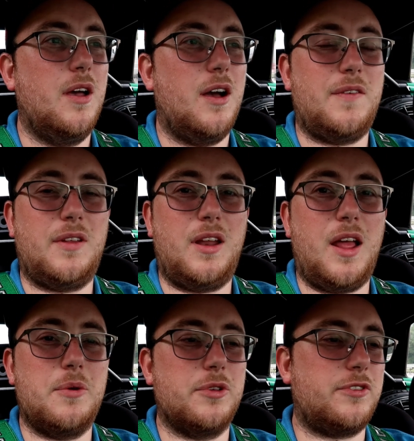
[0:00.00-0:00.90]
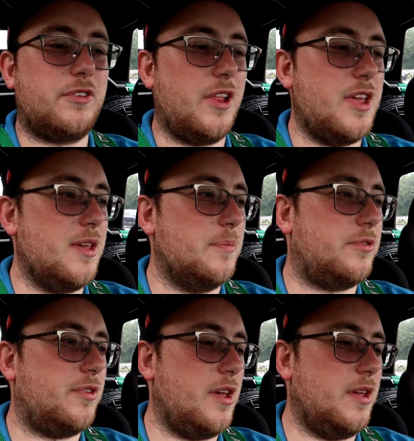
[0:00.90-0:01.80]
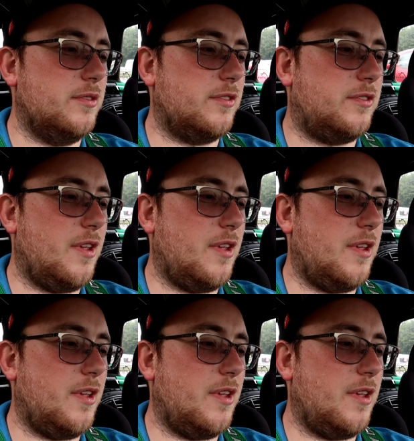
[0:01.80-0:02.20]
I've had an hour's sleep since